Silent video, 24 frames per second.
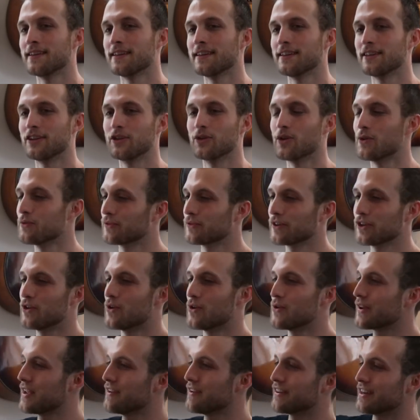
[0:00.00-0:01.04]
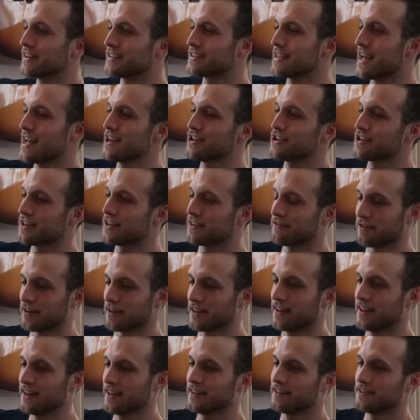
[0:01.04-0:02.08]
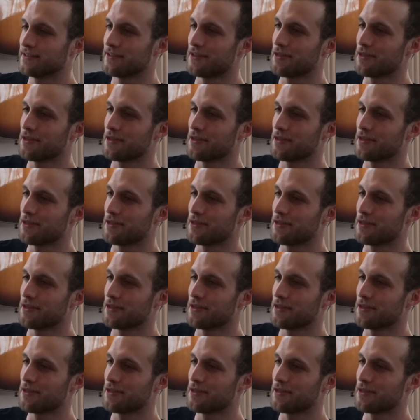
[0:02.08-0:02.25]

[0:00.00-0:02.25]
you don't give it attention, really,